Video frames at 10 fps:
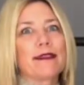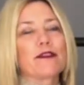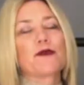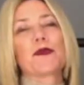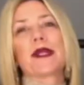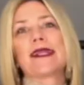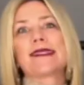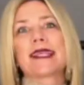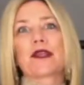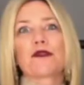There's
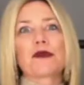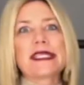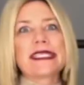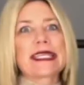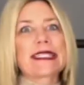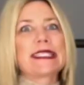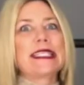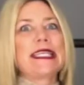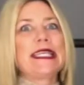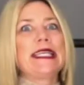brands like
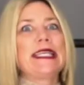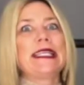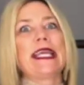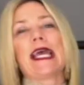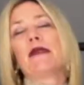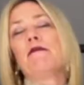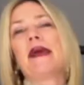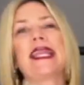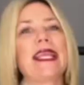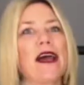316 and
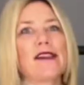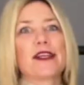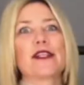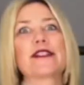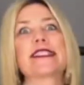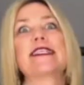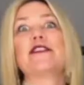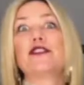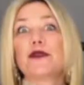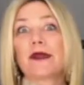many others
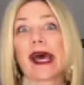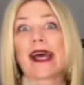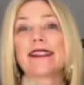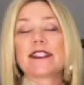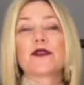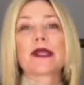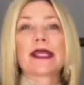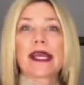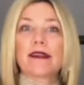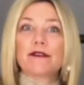that do that, so you
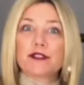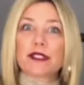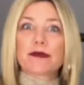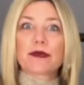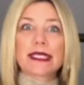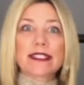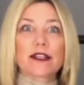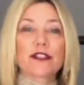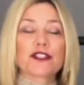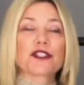can kind of do some
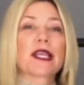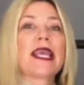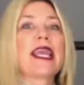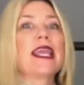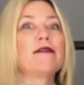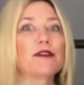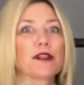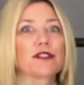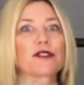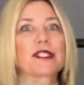research if you're
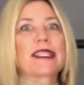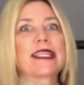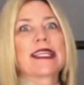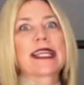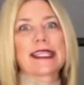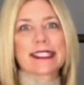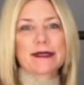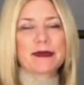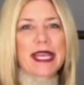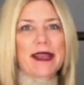interested in
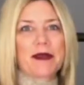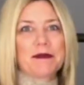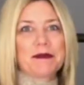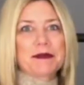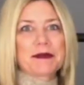custom denim.